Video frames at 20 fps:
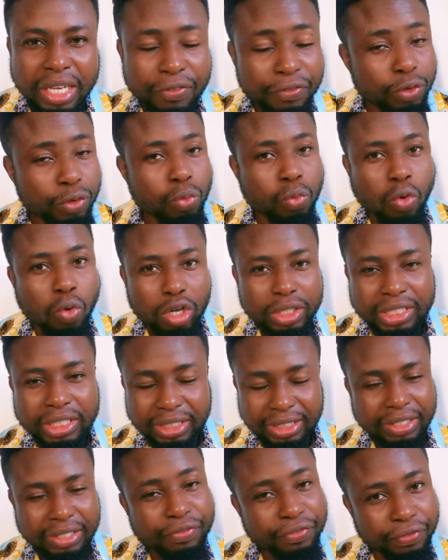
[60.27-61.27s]
if you
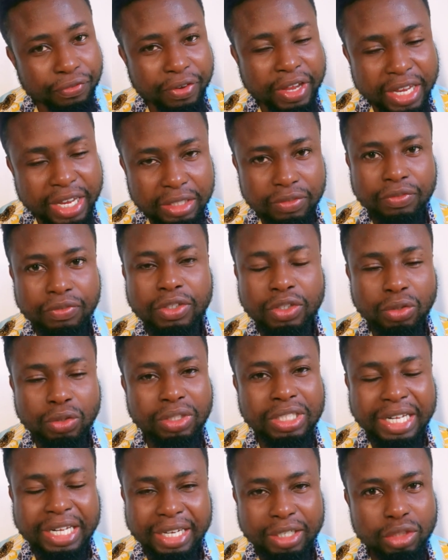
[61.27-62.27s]
watched the first
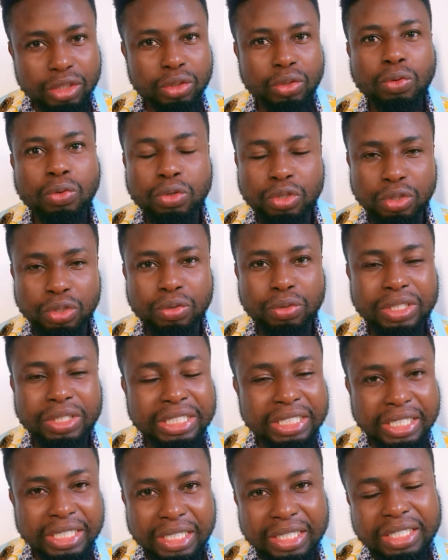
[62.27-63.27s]
video that I showed you,
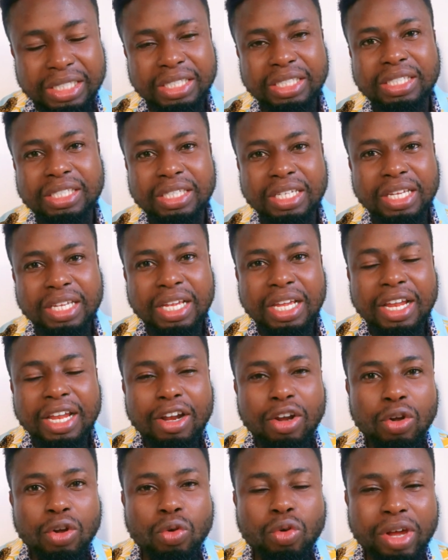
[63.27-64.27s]
just
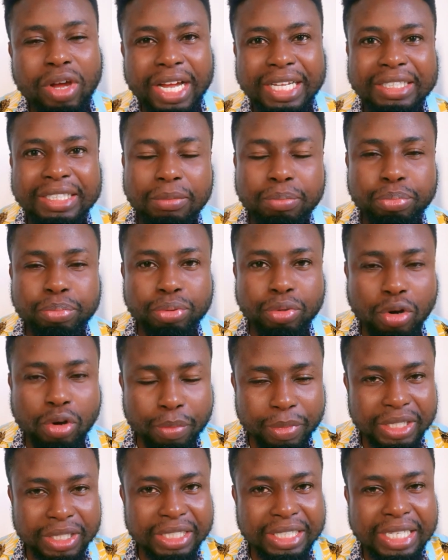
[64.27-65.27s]
look at the
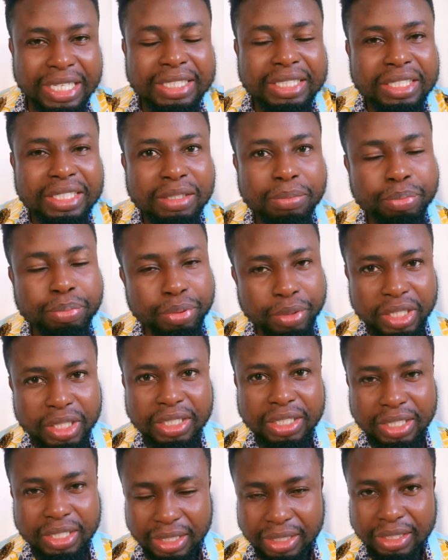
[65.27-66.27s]
promise that the
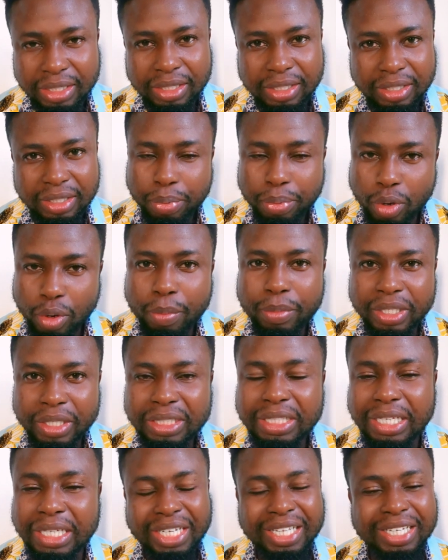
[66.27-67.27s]
president
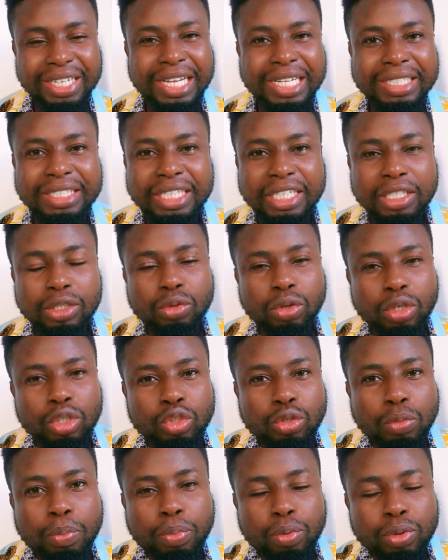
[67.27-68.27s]
promised, that he's
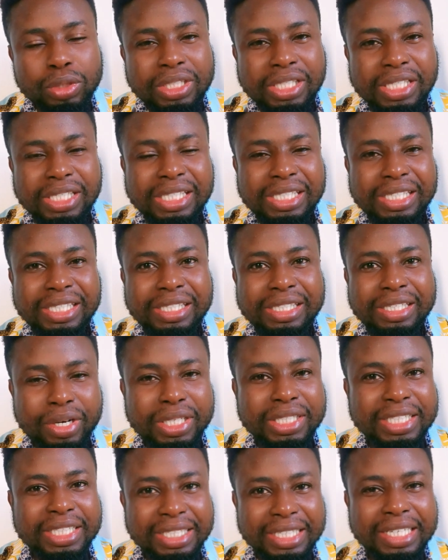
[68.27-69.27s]
going to put his
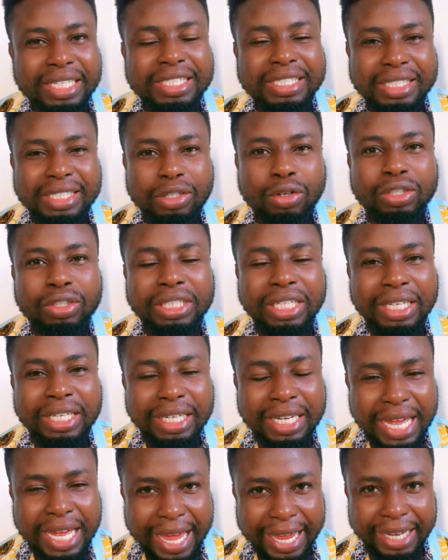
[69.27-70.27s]
presidency on the
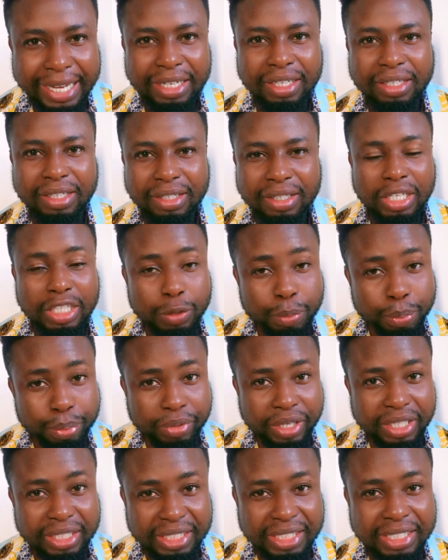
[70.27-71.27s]
line, his
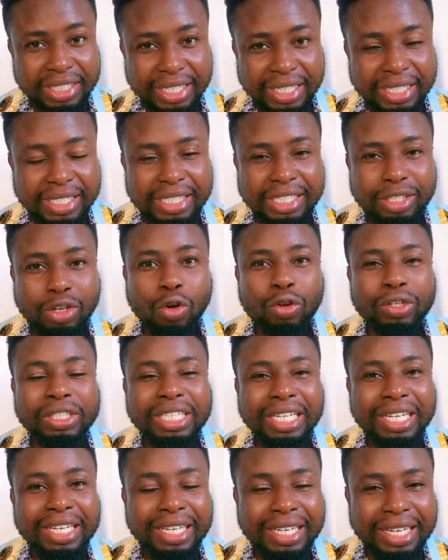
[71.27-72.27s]
presidency on
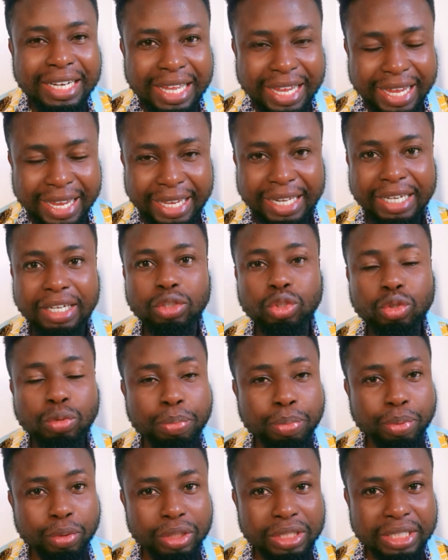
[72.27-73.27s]
the line to
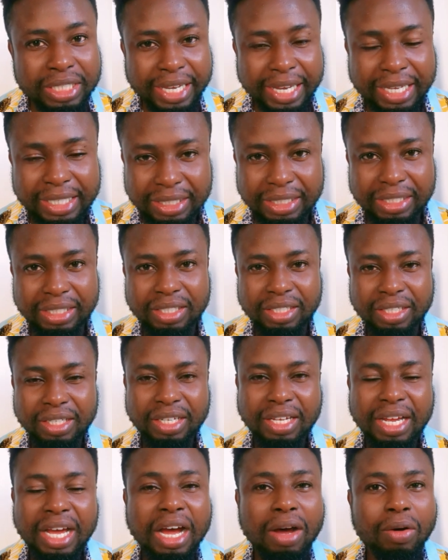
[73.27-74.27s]
protect
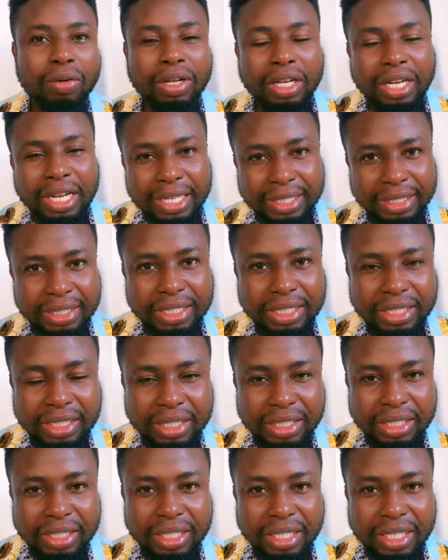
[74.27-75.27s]
our
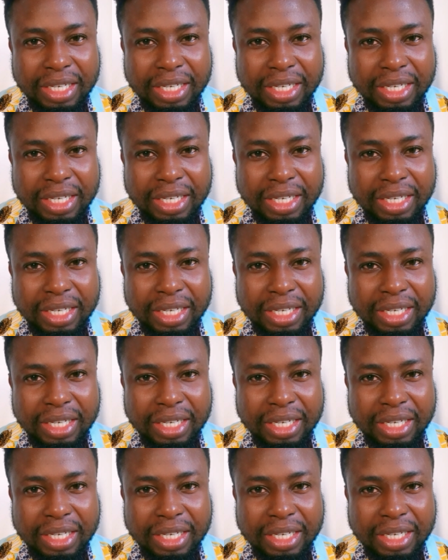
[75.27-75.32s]
lands